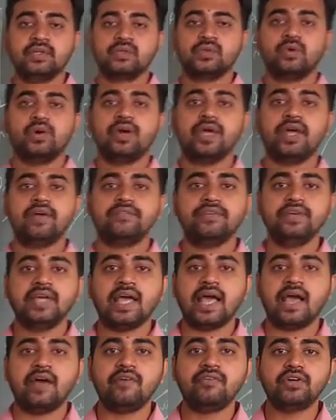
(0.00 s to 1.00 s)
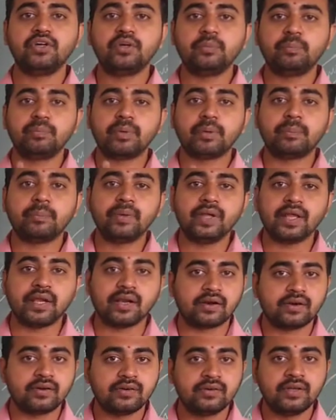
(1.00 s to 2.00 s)
So we have to
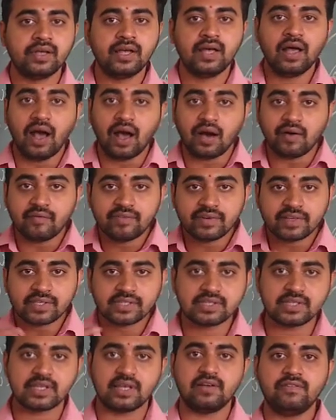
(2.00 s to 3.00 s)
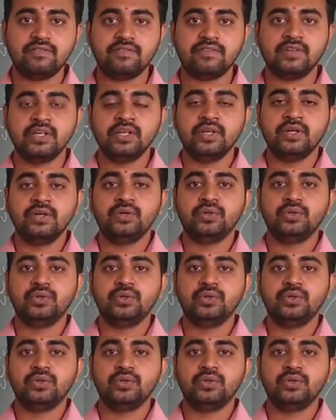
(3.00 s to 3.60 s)
prepare ourselves